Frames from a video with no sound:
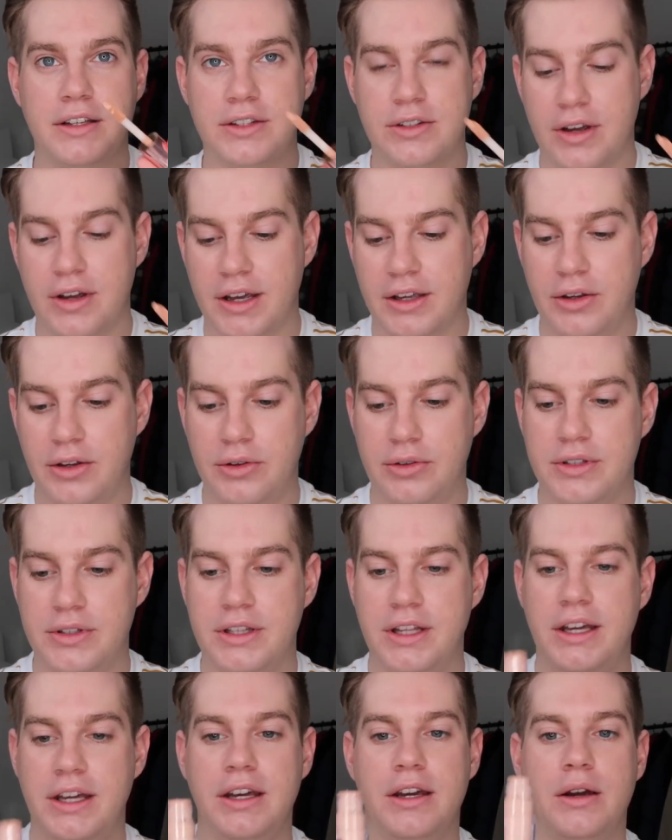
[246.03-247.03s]
So I use
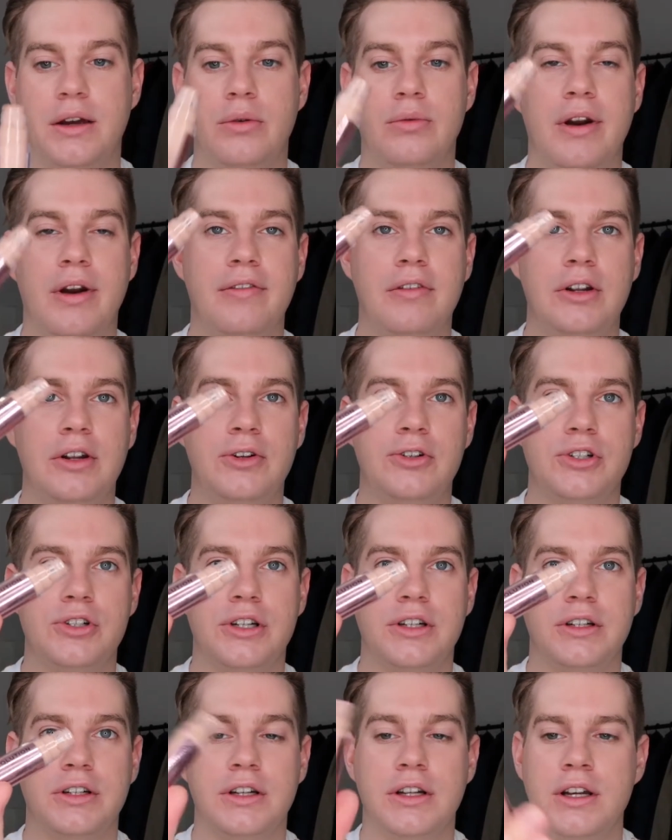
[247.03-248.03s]
the
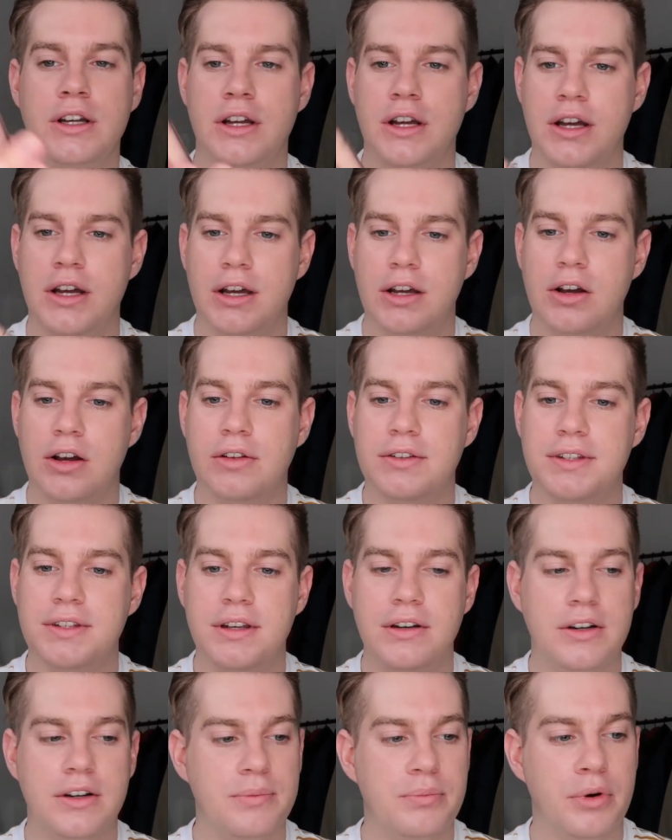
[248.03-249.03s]
Revolution
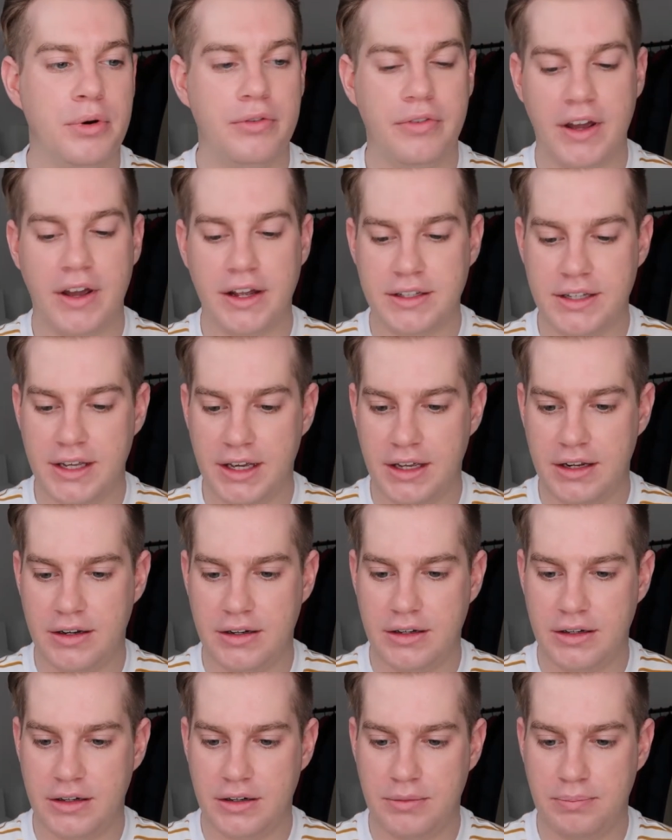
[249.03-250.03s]
Conceal and Perfect
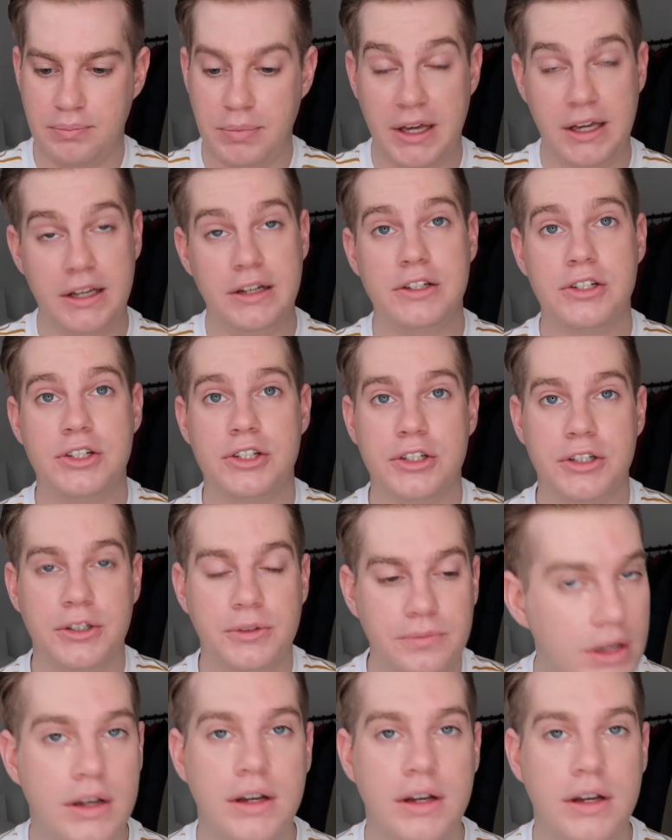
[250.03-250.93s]
in Peach,